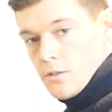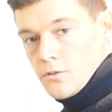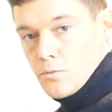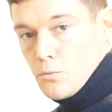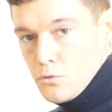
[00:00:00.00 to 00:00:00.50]

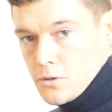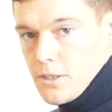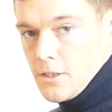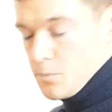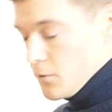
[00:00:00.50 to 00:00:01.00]
small
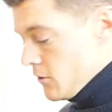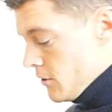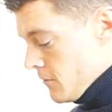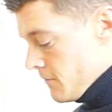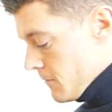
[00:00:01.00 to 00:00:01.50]

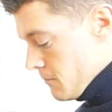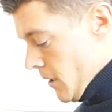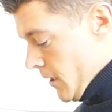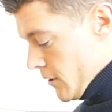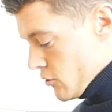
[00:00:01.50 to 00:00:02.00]
teaspoon of
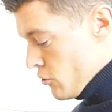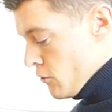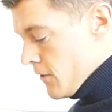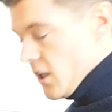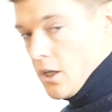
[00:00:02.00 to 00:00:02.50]

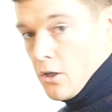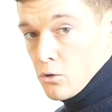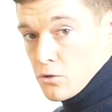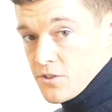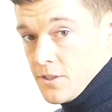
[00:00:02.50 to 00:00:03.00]
stevia
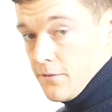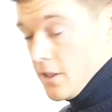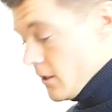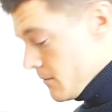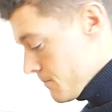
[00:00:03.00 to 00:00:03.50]
or
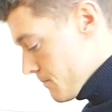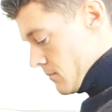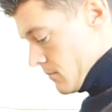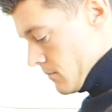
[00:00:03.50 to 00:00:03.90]
stevia,